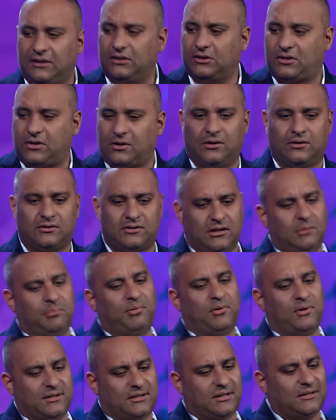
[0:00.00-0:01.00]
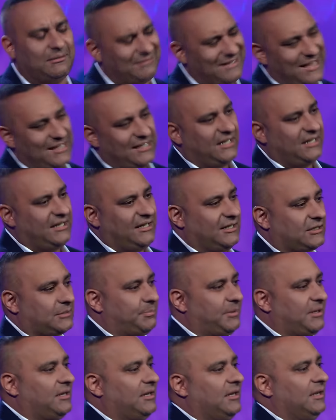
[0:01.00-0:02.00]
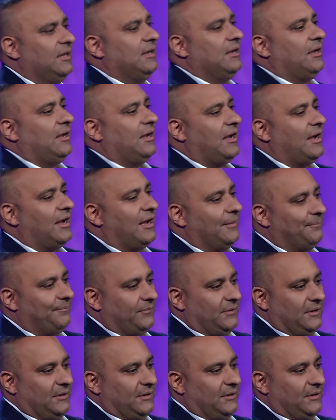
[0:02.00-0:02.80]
little girls. Little boys, kind of idiots, but um,